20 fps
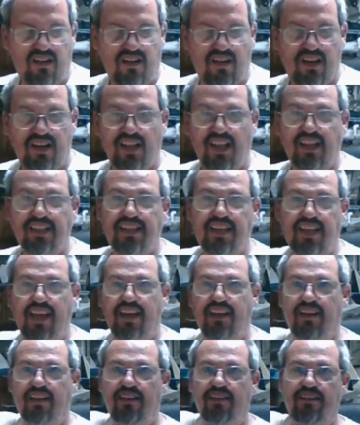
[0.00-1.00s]
I'd like to
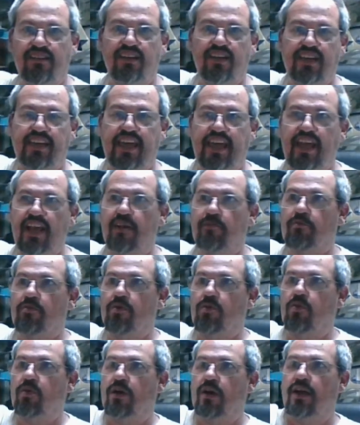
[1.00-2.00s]
get a camera
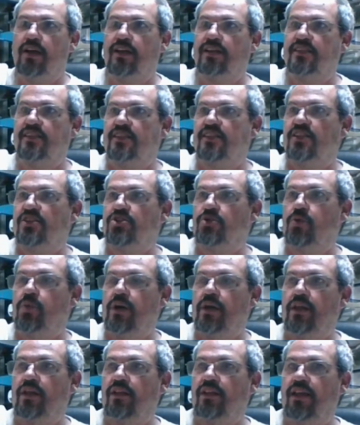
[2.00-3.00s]
where I can
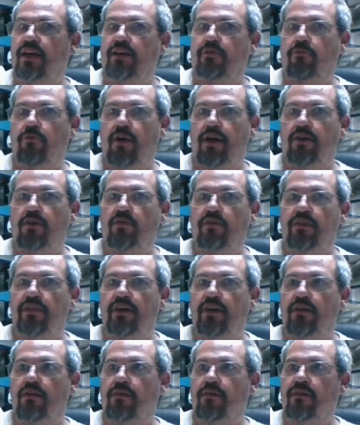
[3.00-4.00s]
situate it, like right over
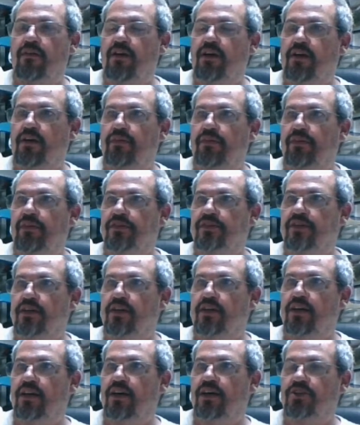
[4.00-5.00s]
there. There's
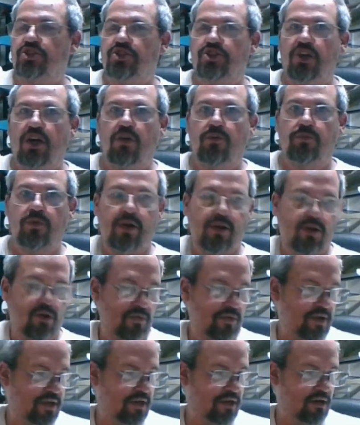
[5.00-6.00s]
a shelf right
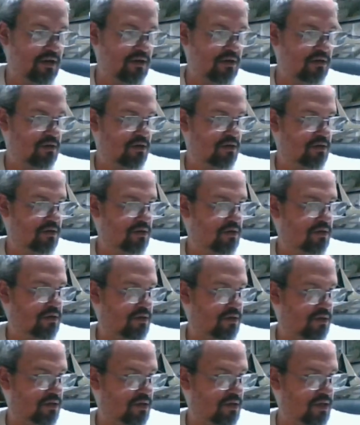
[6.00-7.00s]
over here,
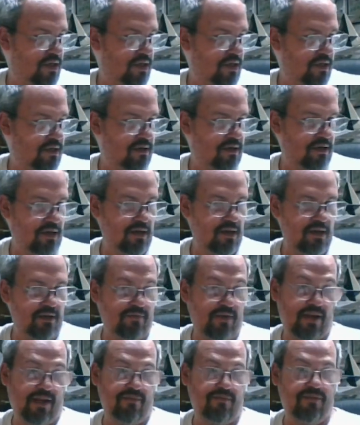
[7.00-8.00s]
and if
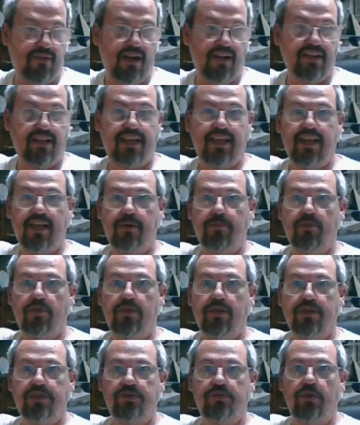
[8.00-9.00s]
I can find a camera
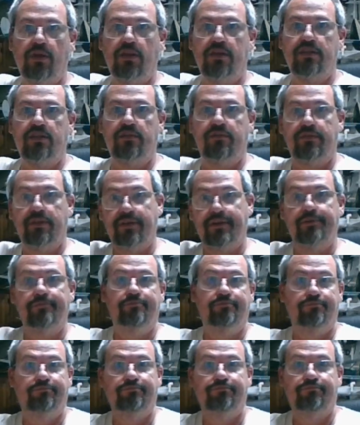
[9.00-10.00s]
that's relatively
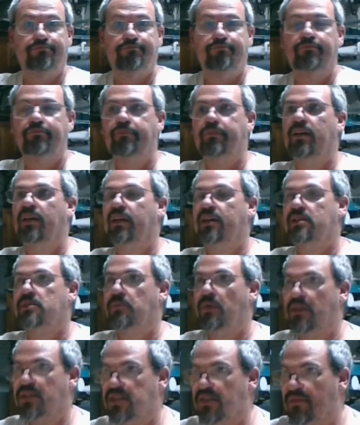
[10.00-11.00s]

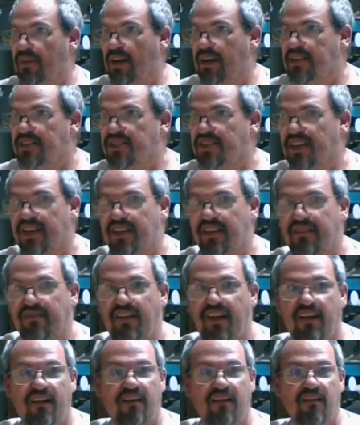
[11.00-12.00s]
inexpensive, I can stick it
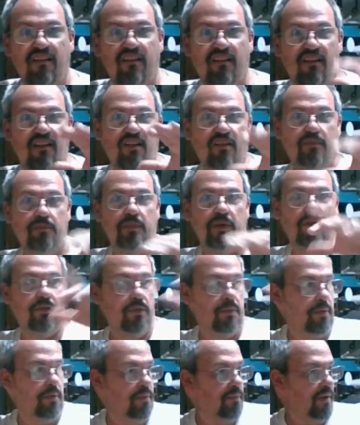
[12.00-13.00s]
there, be able to
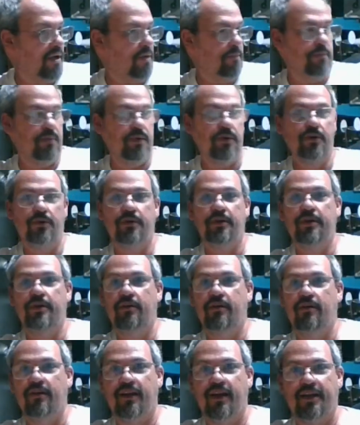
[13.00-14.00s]
put my computer
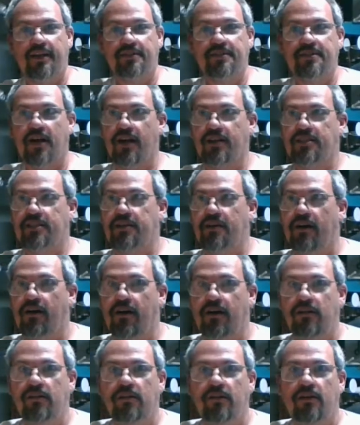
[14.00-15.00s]
here, and I can talk to y'all